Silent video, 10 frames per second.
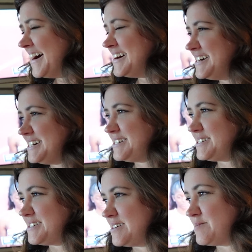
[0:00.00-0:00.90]

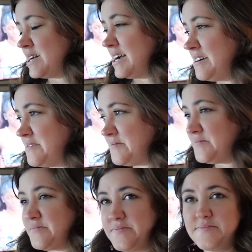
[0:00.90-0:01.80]
I'm tired.
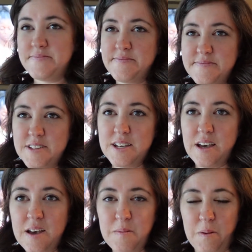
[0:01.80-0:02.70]

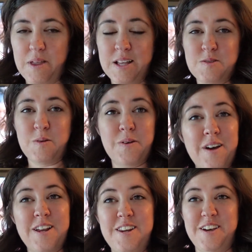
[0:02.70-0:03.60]
But that's what we're
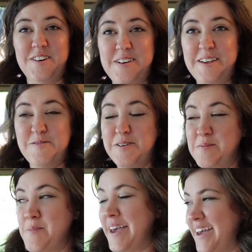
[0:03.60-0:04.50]
gonna do if we
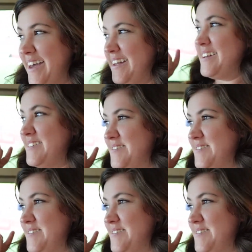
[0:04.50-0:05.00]
make it.